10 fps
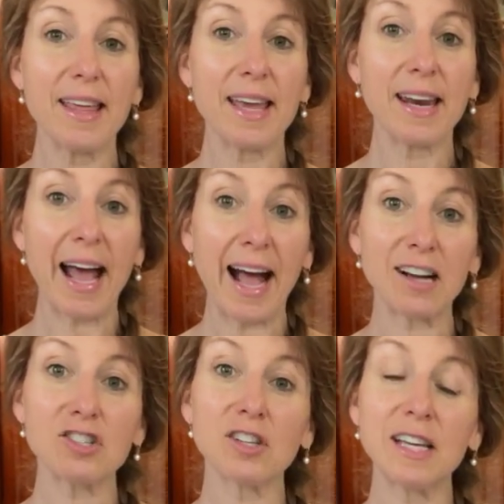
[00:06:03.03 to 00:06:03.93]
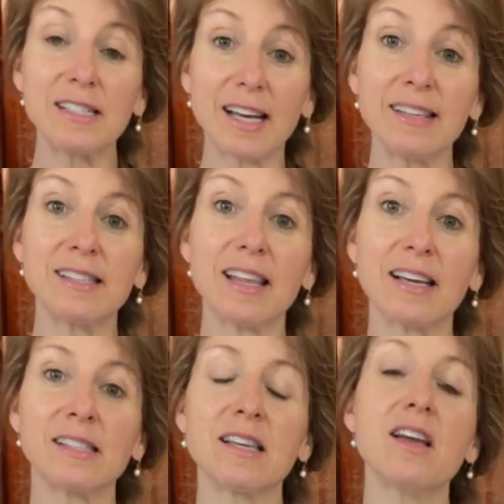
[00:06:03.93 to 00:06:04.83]
It actually does
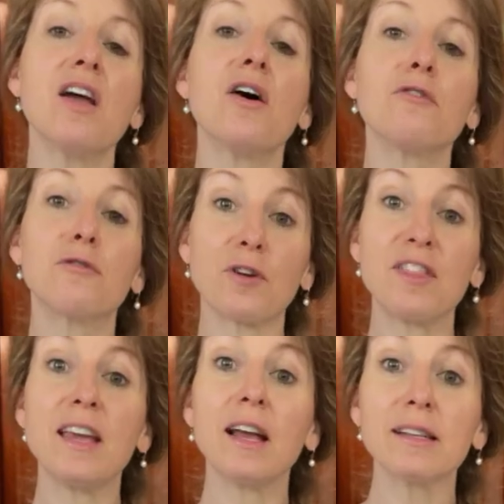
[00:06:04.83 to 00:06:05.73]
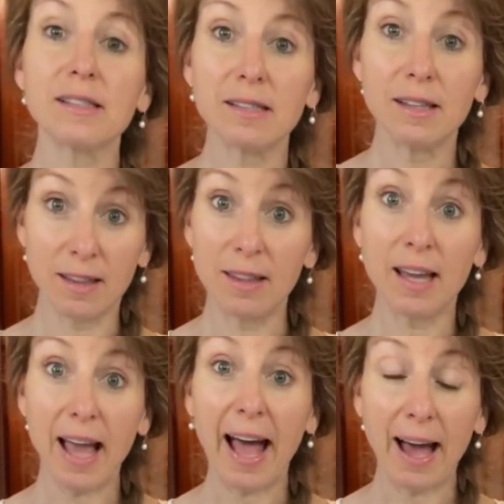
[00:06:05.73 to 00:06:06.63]
this for the
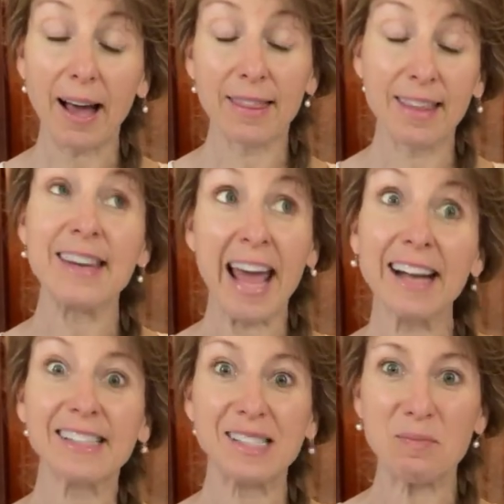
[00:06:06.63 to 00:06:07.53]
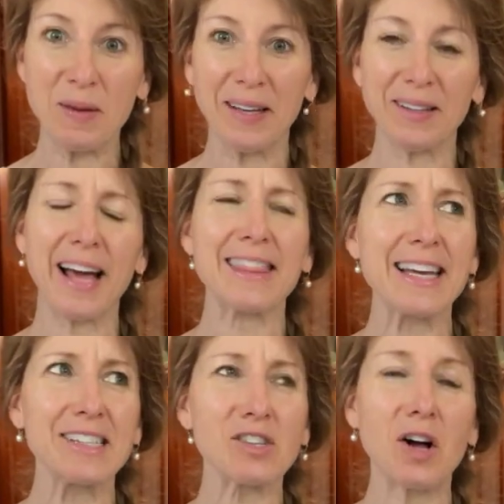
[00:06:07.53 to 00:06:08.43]
next meal. I think
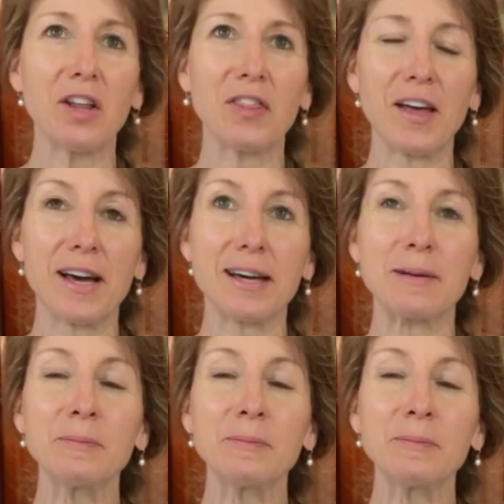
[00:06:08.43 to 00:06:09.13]
it's called the